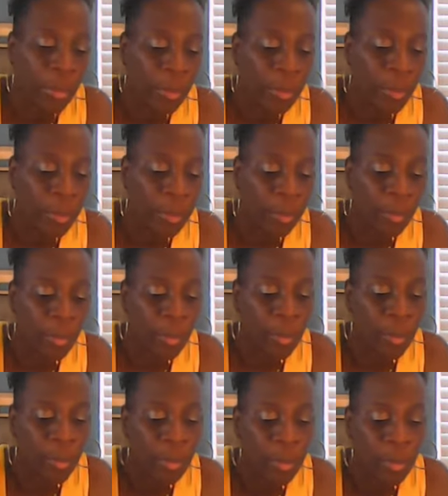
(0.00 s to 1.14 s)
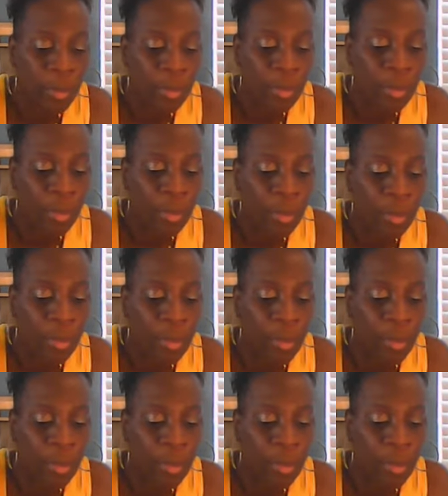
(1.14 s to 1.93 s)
Nothing is said.